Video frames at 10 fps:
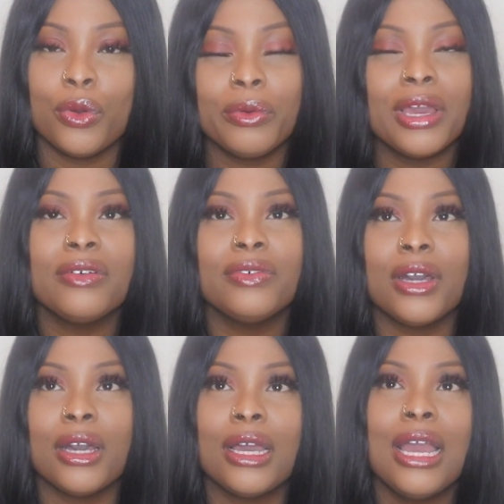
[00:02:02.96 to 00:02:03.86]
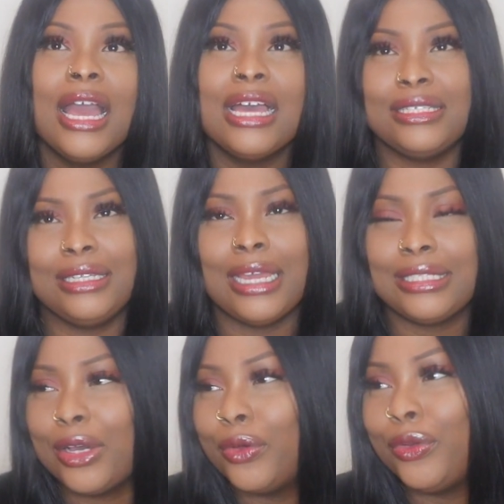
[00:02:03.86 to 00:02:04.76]
or whatever, as in like
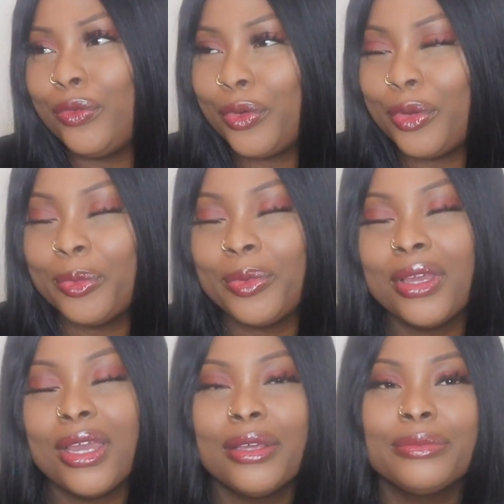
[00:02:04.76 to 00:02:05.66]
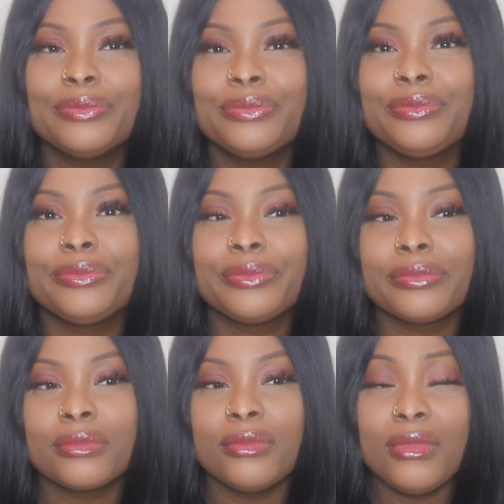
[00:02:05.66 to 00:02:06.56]
tell the group.
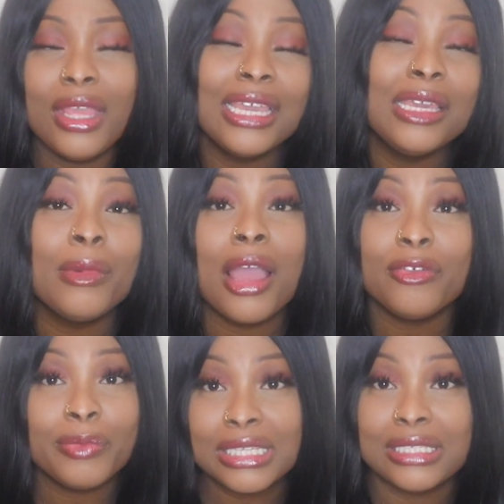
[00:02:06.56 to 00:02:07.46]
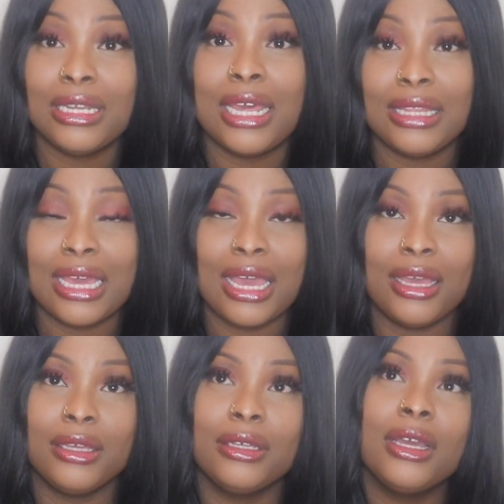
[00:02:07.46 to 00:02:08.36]
He might have meant it like
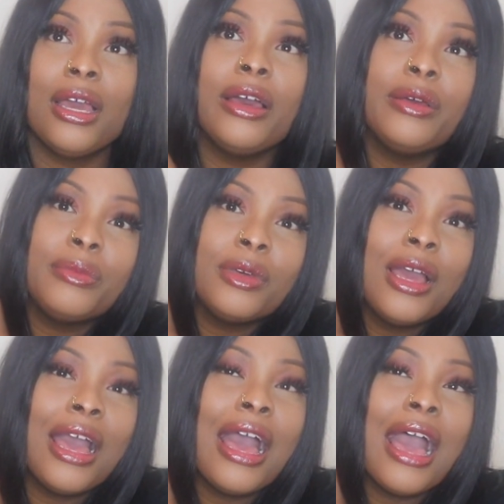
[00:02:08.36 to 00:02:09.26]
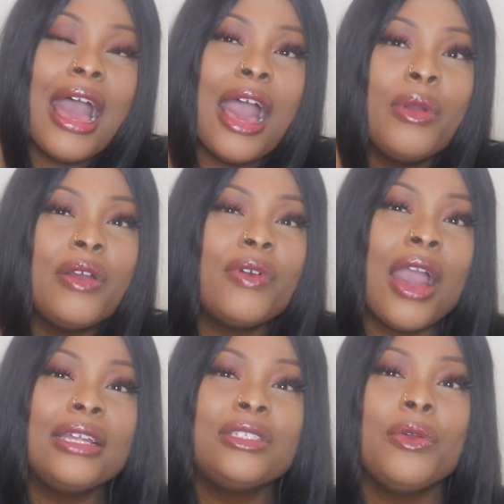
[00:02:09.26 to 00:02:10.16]
that. However,
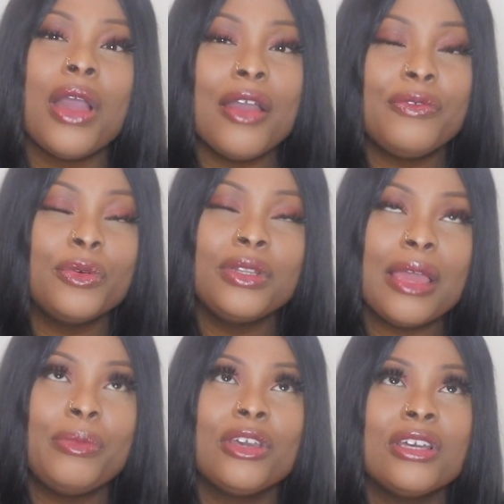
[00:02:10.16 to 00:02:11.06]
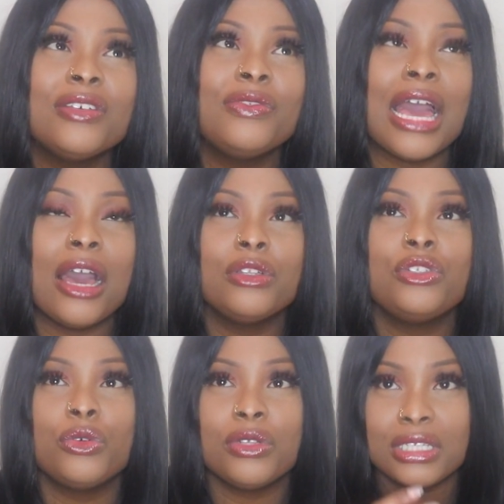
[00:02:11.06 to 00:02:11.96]
I feel like because of how
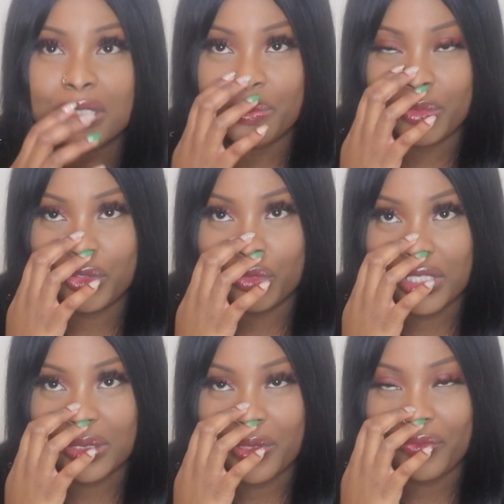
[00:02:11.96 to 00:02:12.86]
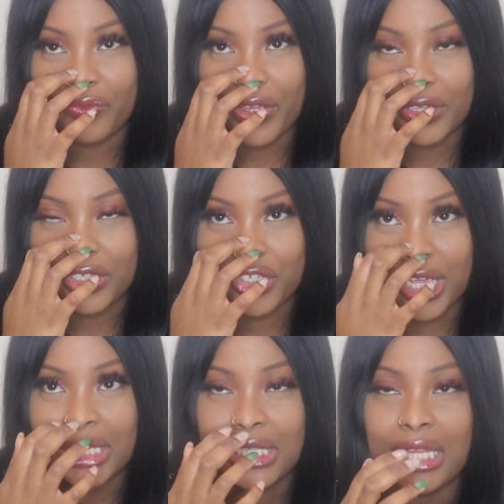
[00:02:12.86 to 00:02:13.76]
George is being very
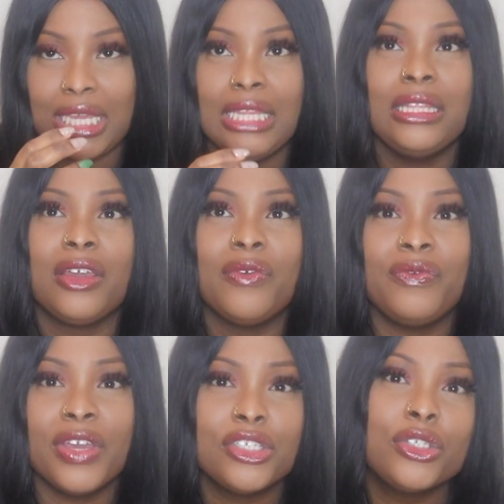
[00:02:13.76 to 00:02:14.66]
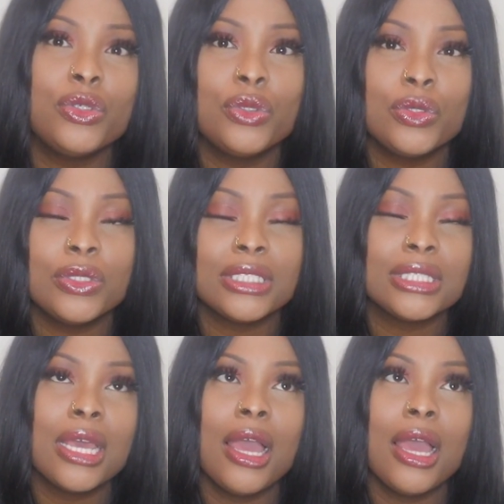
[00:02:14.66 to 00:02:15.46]
shady in the confessionals,